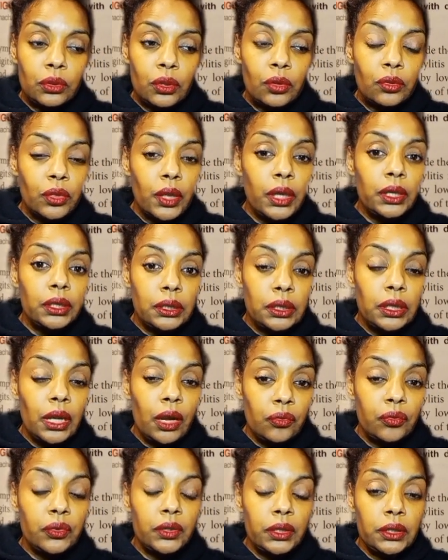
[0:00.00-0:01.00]
They
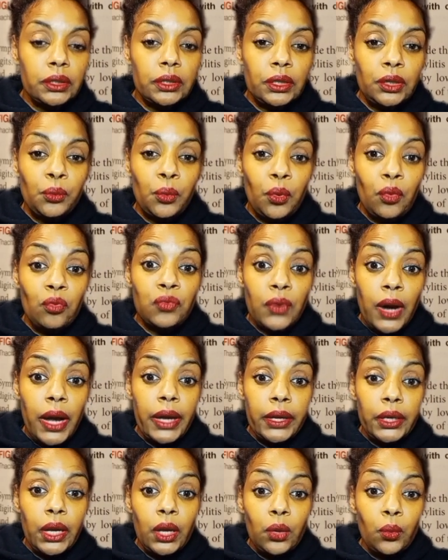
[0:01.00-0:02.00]
definitely will
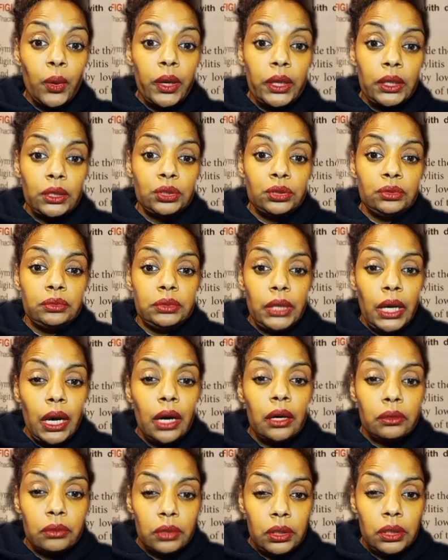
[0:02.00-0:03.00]
find a way to
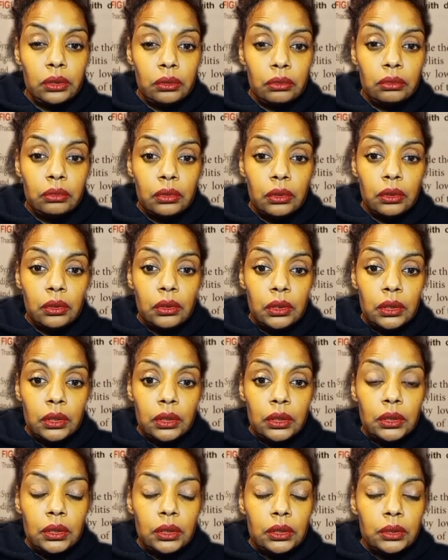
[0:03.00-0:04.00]
tell you.
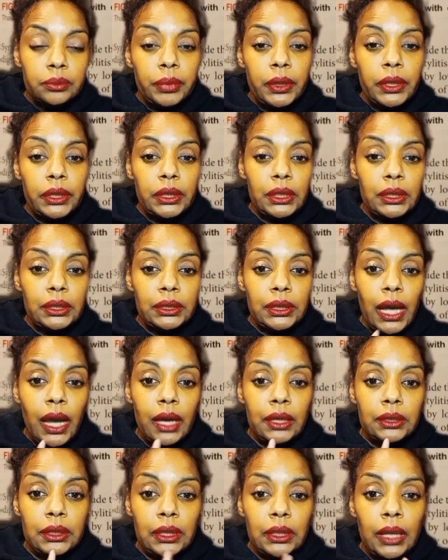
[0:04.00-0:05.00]
But
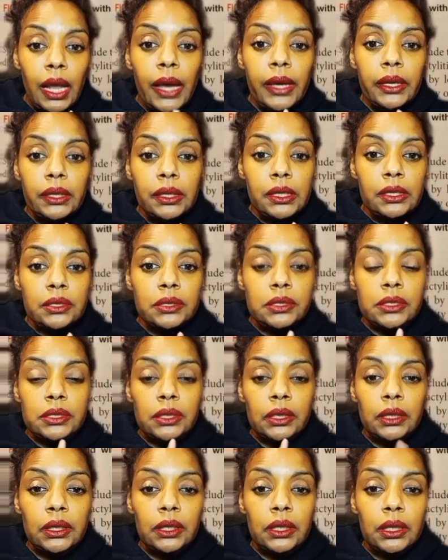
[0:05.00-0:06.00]
dactylitis,
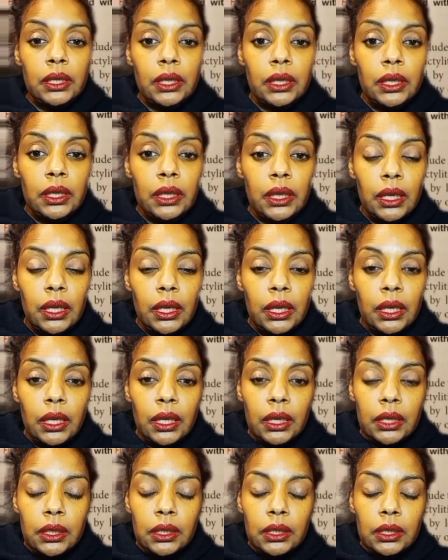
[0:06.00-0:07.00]

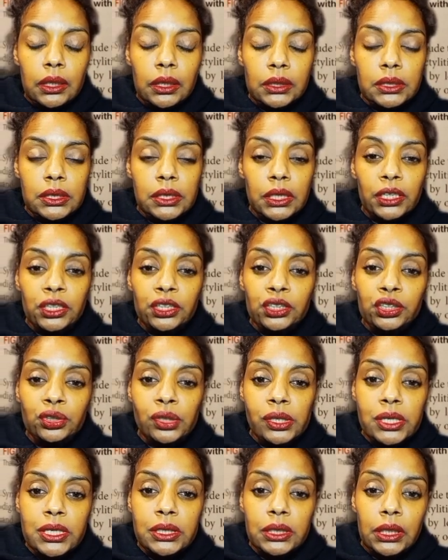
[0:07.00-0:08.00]
it's
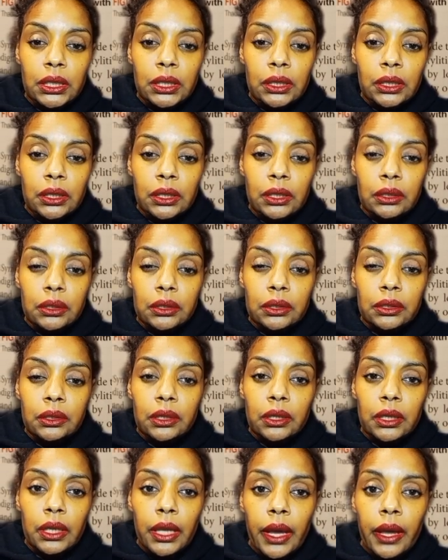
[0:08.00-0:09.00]
interesting
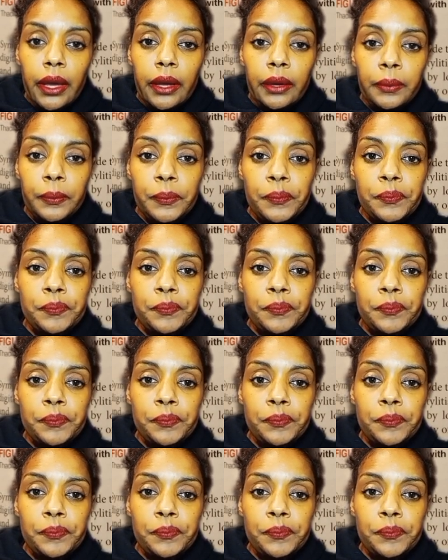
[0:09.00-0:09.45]
in that